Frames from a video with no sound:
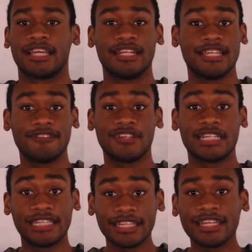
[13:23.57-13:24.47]
And even
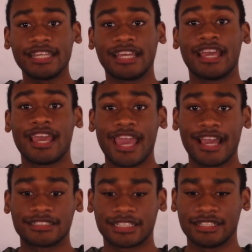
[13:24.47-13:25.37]
he
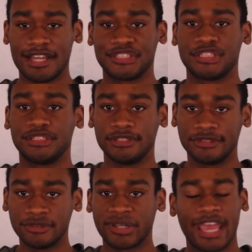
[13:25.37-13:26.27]
has a connection to
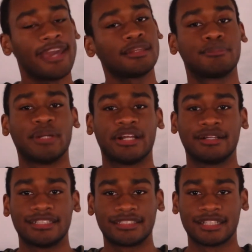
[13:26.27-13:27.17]
Duke and the
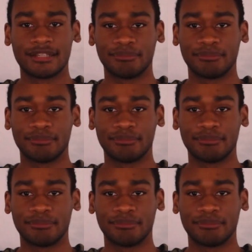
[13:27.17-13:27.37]
Baroness,